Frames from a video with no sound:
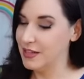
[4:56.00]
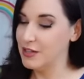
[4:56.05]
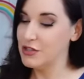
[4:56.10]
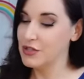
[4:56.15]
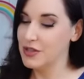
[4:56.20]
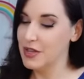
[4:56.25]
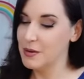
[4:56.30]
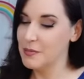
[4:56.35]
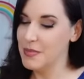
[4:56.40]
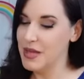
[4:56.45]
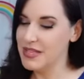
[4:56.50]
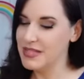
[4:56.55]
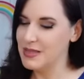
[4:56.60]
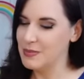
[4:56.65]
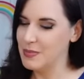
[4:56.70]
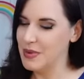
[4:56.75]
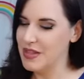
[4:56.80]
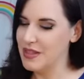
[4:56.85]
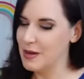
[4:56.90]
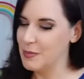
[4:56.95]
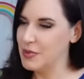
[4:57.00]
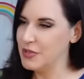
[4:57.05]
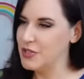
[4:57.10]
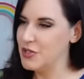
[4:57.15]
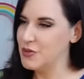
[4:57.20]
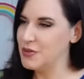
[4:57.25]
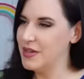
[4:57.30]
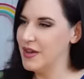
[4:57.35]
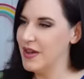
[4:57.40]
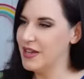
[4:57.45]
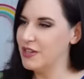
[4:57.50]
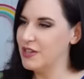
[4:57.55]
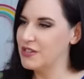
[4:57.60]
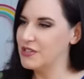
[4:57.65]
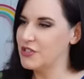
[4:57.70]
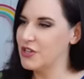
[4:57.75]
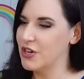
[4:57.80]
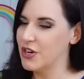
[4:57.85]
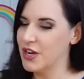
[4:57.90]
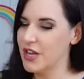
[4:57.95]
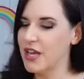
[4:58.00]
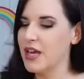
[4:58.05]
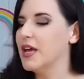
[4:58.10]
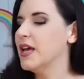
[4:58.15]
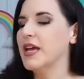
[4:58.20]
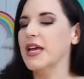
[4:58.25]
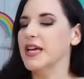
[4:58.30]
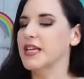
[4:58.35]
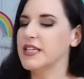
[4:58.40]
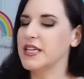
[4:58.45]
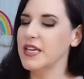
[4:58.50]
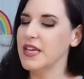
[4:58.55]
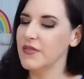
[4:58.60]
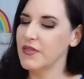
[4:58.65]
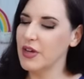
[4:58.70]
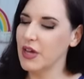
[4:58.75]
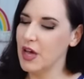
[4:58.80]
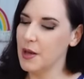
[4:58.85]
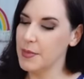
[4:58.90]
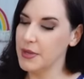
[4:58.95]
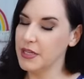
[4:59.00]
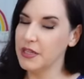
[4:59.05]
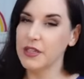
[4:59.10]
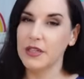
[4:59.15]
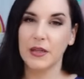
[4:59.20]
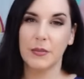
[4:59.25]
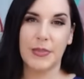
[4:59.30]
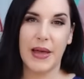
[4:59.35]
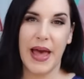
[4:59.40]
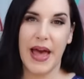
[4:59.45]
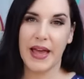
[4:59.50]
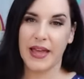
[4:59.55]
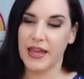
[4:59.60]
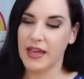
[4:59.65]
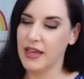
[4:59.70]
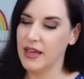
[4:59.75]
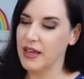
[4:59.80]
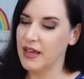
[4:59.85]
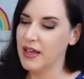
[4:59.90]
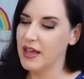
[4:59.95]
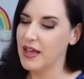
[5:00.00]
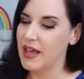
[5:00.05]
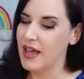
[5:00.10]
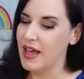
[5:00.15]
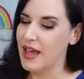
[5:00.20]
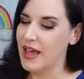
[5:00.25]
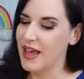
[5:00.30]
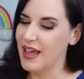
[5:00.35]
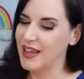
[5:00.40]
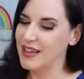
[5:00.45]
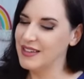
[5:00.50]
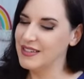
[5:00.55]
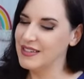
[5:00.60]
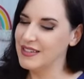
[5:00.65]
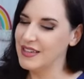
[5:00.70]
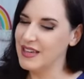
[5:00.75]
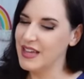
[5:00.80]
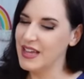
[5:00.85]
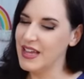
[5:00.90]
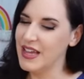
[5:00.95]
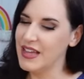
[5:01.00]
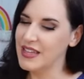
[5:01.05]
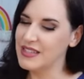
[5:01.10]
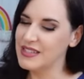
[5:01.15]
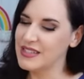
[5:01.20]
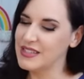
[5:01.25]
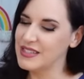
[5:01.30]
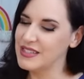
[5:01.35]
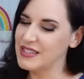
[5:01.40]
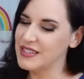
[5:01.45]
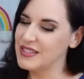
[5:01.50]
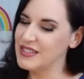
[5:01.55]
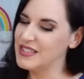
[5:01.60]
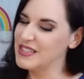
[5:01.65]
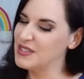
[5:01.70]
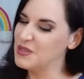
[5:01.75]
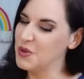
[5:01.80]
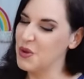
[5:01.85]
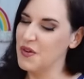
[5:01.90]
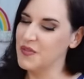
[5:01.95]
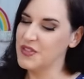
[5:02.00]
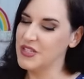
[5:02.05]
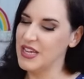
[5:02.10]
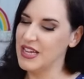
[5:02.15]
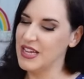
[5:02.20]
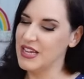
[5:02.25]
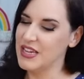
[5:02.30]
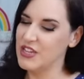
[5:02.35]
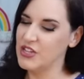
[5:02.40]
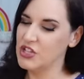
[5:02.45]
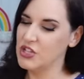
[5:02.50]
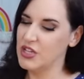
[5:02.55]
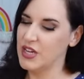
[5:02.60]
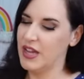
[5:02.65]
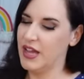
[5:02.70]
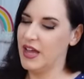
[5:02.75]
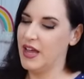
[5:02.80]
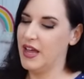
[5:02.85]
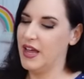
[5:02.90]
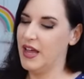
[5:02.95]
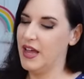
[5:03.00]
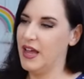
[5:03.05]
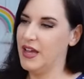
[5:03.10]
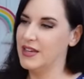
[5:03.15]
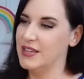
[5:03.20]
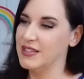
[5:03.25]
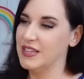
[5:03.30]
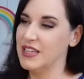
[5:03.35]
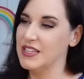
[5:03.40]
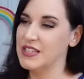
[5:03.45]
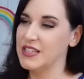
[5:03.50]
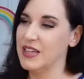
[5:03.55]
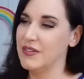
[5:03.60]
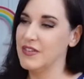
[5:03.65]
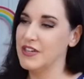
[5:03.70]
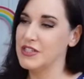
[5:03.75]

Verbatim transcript: that are they're meant to be there? But do you see how it looks dirty? It didn't even come in a little baggie, and it's soft-ish and let's give